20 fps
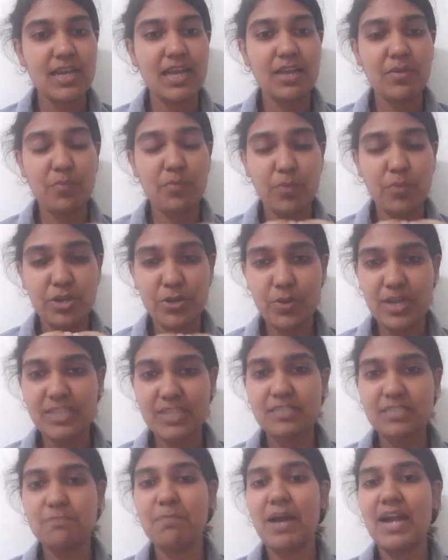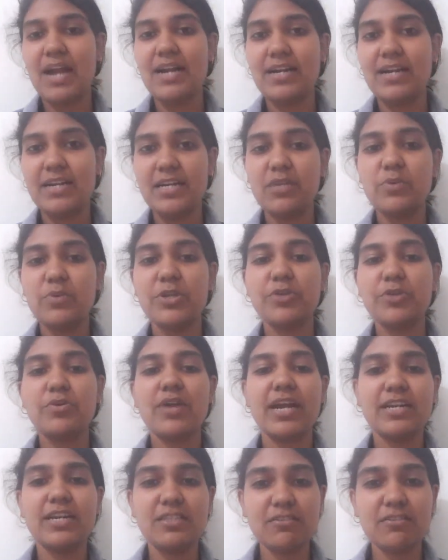when you expand it, when you
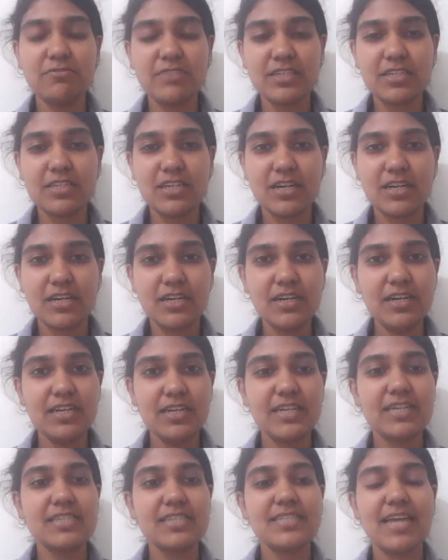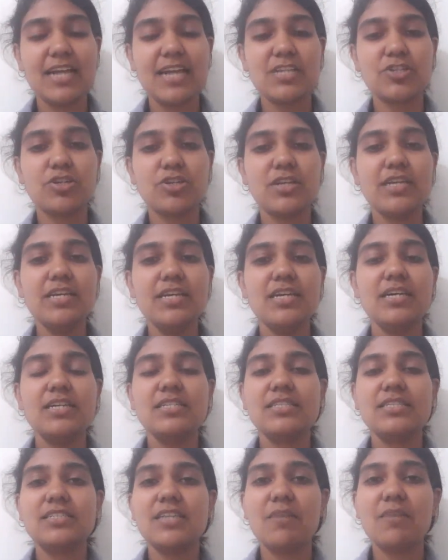write the Vigraha, it is actually
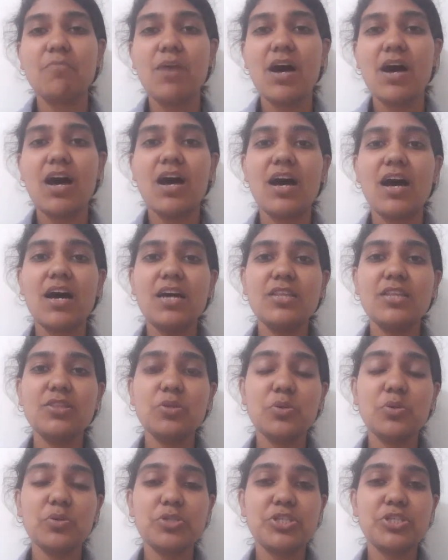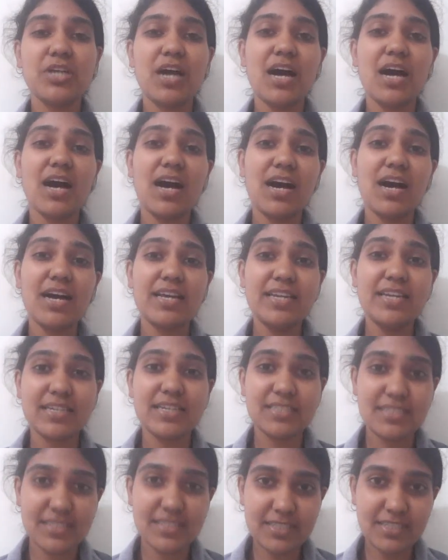Samaha Doshaha
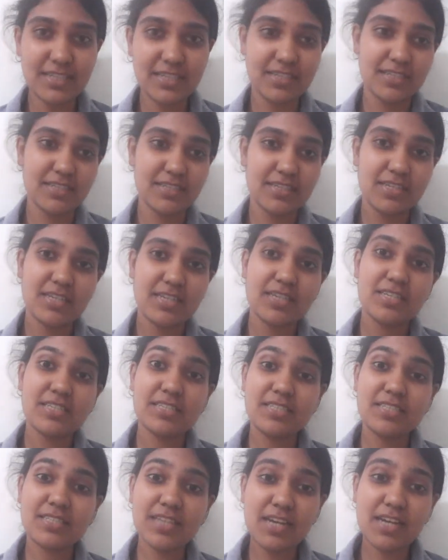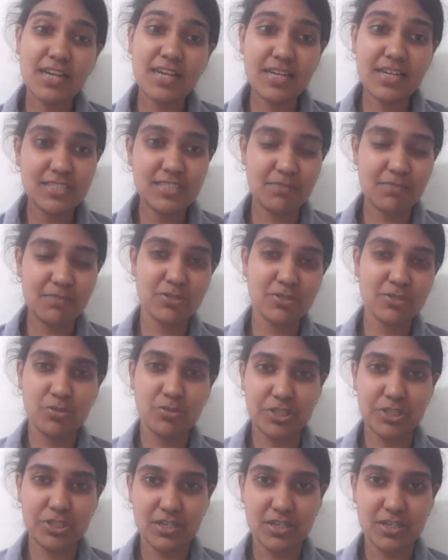Yasya Saha
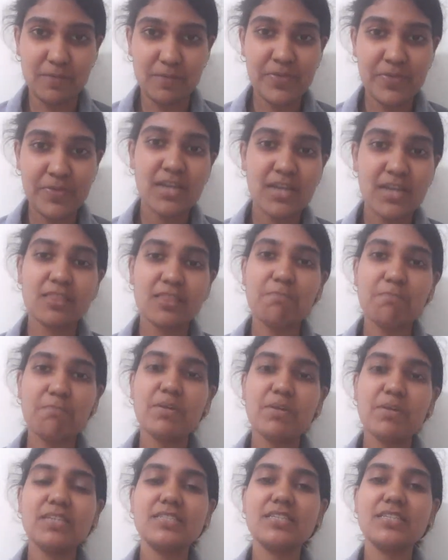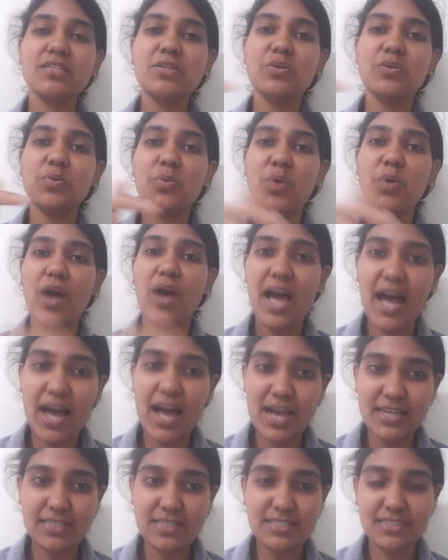Samadoshaha. The person who
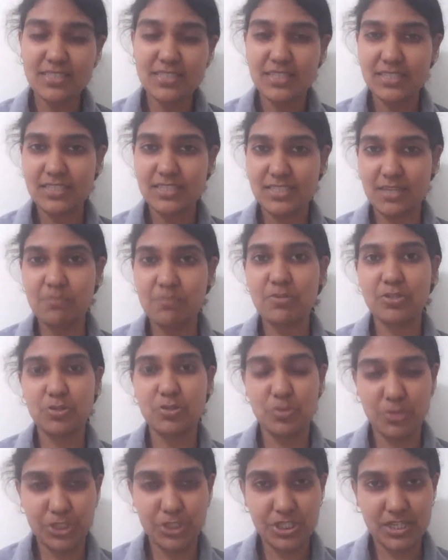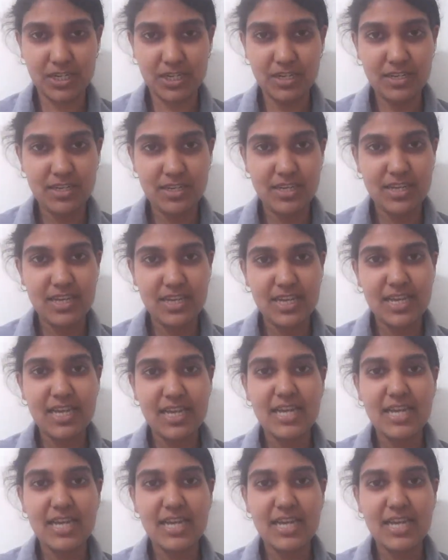has Samadosha,